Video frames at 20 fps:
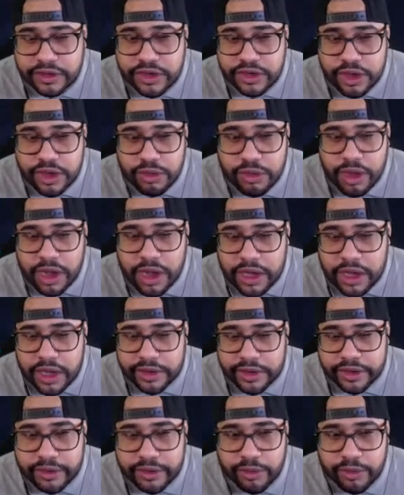No
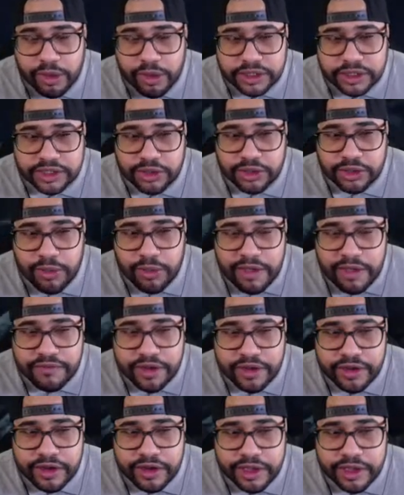honor
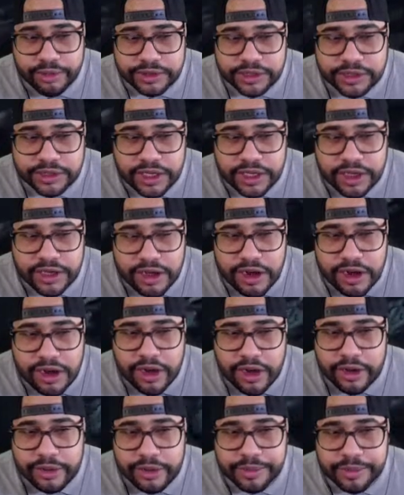whatsoever. He was
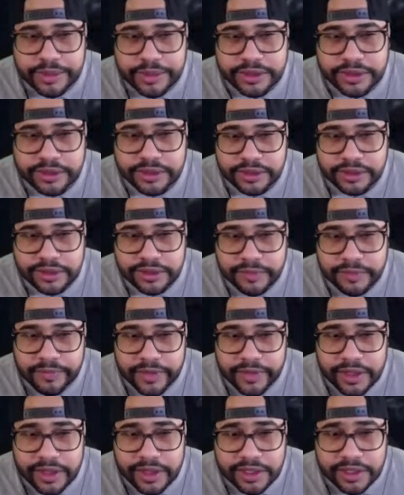unarmed.
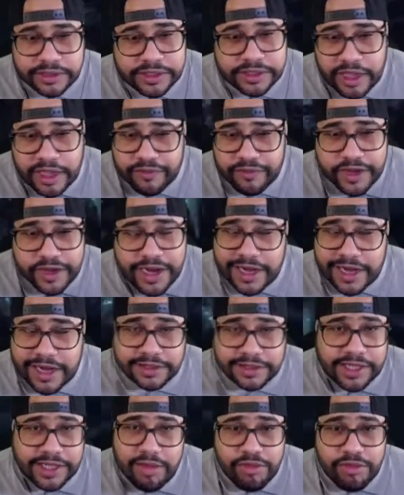He's definitely not a
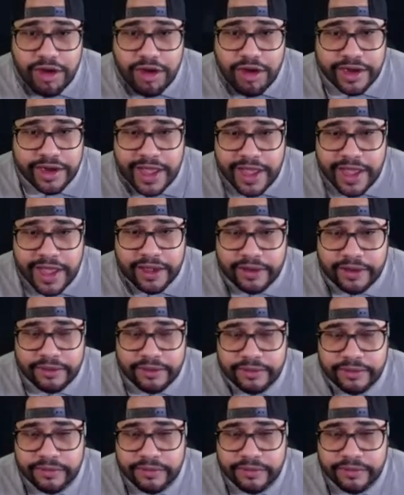samurai now.